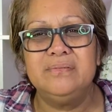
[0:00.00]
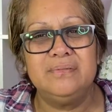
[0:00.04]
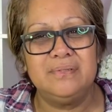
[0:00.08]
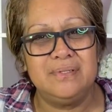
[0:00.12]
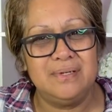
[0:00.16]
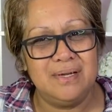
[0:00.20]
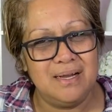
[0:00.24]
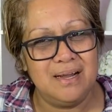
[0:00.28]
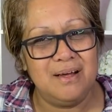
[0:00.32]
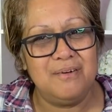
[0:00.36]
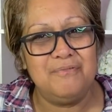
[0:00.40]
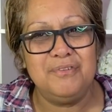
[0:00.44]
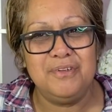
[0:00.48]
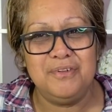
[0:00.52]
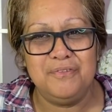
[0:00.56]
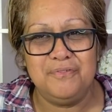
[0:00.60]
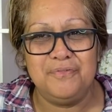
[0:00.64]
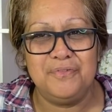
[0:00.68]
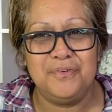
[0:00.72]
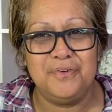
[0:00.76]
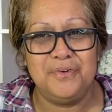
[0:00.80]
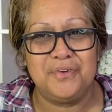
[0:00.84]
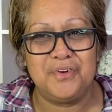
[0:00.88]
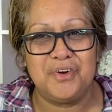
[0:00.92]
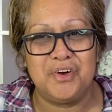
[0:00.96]
lovely
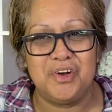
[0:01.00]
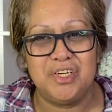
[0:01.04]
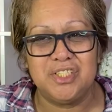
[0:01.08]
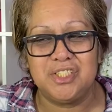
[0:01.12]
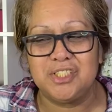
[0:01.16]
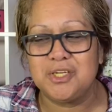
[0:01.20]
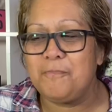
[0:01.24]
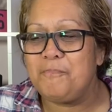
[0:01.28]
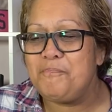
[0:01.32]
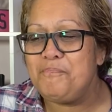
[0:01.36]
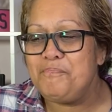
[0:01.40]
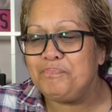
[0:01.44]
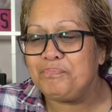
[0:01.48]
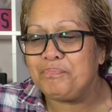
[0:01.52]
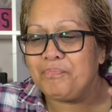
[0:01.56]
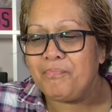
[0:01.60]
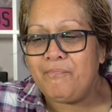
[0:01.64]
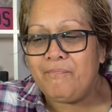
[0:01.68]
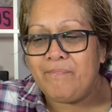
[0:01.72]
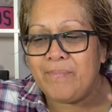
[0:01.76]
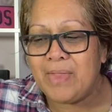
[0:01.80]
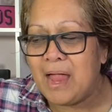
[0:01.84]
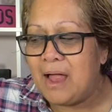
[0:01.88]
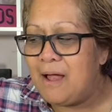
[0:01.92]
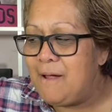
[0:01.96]
food, guys.
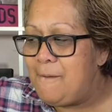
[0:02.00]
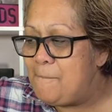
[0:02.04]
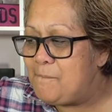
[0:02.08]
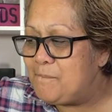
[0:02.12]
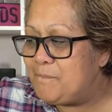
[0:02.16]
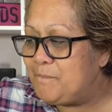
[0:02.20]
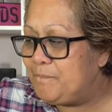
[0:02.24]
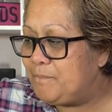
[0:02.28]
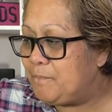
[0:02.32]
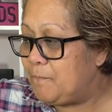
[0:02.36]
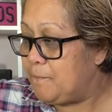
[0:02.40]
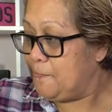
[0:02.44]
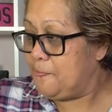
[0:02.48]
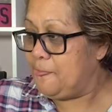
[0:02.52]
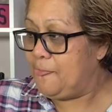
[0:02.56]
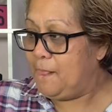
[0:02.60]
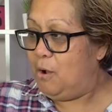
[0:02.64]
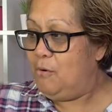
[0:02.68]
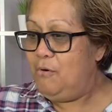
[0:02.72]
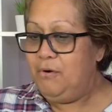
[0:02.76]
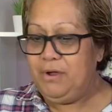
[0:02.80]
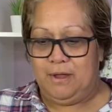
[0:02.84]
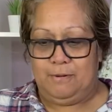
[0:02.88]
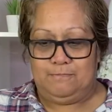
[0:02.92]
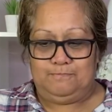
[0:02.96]

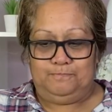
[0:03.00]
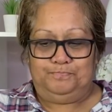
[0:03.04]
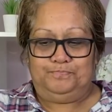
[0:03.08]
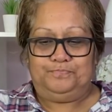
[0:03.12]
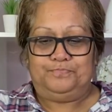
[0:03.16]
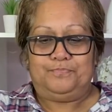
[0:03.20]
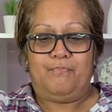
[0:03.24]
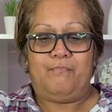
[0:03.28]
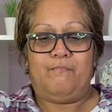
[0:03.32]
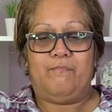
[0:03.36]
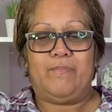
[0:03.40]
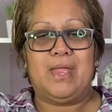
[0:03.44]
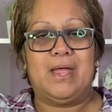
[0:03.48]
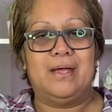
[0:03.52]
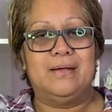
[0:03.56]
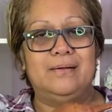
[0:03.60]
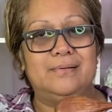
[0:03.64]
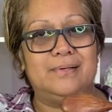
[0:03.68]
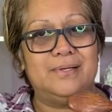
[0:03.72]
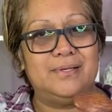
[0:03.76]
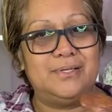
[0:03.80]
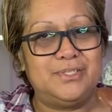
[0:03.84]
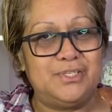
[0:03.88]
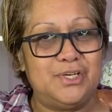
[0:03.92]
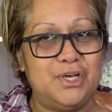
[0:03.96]
Oi,
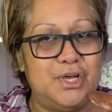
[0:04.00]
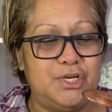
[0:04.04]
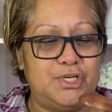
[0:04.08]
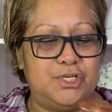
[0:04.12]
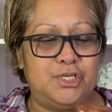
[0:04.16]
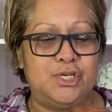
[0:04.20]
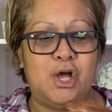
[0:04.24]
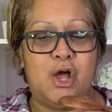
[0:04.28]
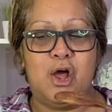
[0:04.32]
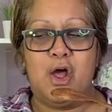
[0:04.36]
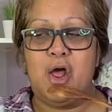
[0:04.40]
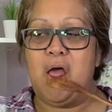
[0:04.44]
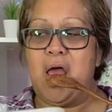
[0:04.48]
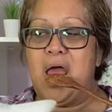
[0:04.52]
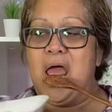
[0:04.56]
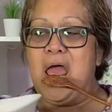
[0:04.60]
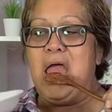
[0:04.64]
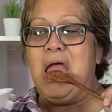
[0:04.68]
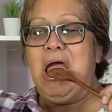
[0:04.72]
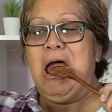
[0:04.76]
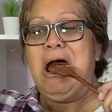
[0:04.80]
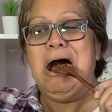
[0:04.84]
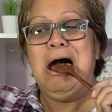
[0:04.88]
dessert time.